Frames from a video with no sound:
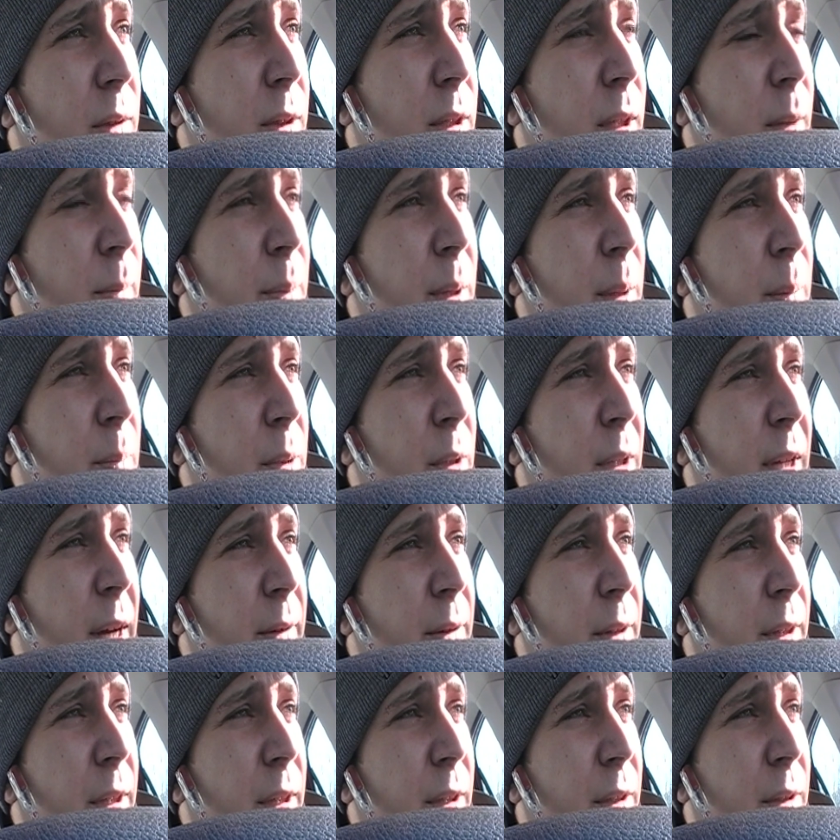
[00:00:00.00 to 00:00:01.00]
some people
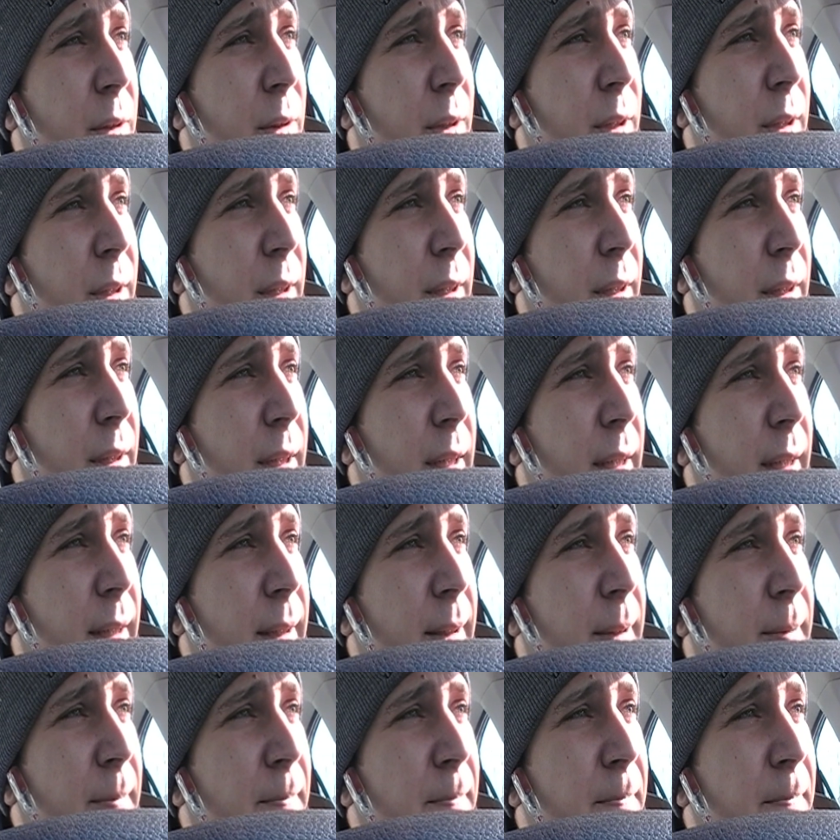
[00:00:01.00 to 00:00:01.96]
out there to see that